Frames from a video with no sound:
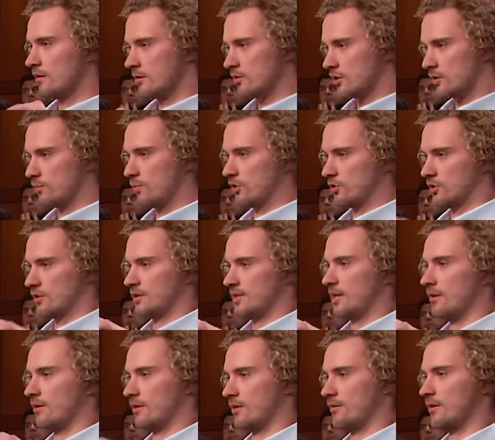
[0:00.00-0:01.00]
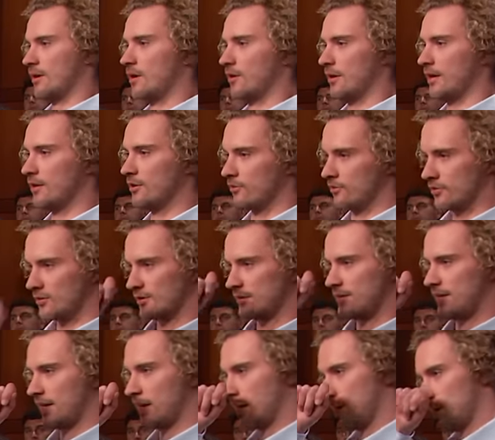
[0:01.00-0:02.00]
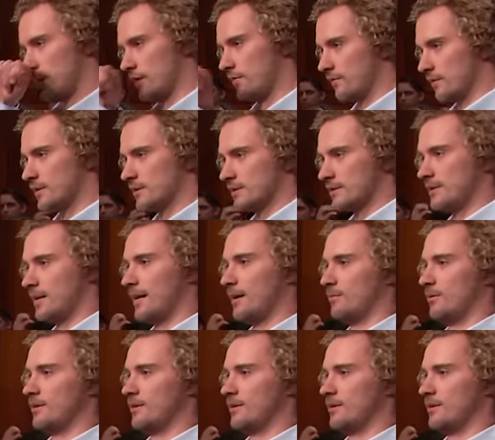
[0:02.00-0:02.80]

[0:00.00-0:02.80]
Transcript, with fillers: to push it down and around. I don't just take a knife and stab